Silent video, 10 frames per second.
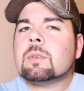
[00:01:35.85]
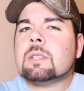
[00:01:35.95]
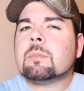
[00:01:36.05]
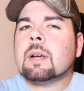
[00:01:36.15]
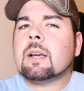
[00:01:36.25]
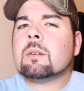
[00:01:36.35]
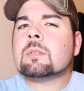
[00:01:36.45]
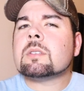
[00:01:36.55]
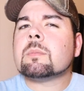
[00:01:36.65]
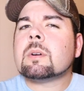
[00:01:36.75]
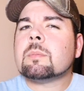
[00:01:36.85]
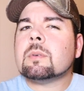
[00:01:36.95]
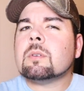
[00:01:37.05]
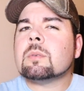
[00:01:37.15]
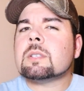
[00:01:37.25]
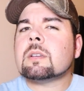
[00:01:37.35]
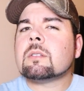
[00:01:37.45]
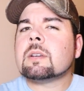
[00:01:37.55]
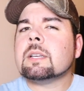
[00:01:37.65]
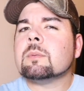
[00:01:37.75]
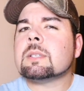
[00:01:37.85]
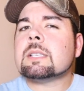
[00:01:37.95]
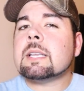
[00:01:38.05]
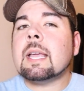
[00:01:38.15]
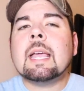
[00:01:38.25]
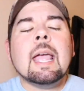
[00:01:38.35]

Was it brown? Was it purple? Was it green? Was it tan?